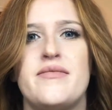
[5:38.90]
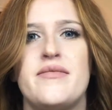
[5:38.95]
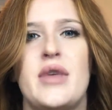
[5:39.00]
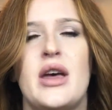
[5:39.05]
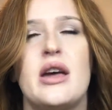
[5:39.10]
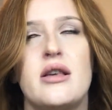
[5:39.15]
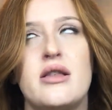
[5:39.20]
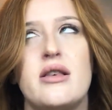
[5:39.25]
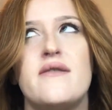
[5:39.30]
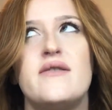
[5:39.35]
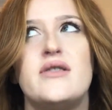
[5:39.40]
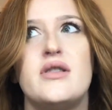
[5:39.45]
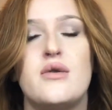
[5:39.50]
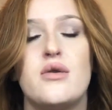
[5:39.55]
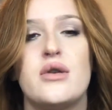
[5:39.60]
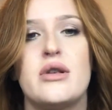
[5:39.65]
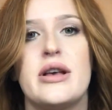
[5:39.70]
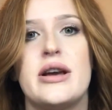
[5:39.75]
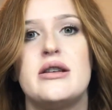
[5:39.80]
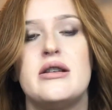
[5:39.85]
I lived in
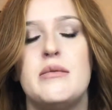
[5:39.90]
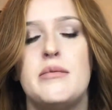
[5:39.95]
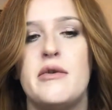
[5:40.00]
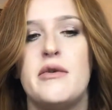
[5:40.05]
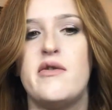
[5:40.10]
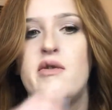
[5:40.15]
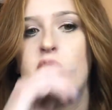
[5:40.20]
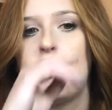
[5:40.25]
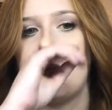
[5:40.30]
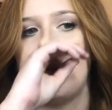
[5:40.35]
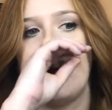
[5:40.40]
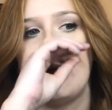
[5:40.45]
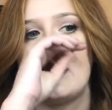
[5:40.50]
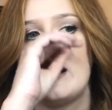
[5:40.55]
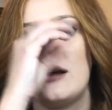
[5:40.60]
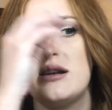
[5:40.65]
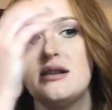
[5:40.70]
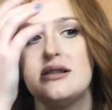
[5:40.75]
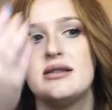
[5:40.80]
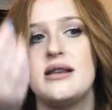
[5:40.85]
Orlando before, but I
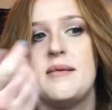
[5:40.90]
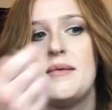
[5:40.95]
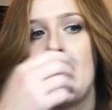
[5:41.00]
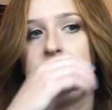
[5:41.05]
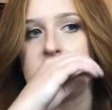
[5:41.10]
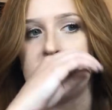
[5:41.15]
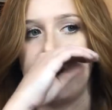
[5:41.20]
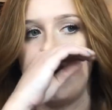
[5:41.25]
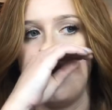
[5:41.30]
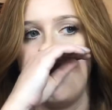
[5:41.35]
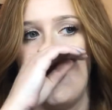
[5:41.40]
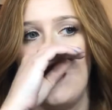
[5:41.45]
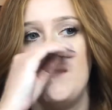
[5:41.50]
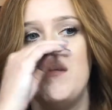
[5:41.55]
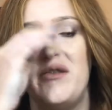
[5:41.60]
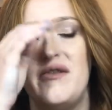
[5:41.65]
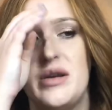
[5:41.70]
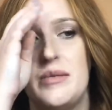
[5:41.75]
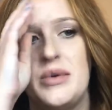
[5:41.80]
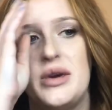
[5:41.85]
kind of stopped acting when I
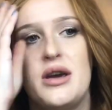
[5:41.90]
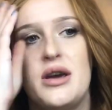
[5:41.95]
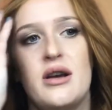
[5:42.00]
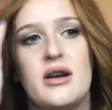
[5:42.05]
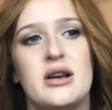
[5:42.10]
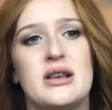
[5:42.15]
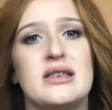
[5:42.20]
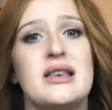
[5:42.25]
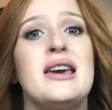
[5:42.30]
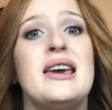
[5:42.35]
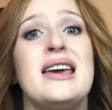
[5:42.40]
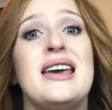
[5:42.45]
moved up here because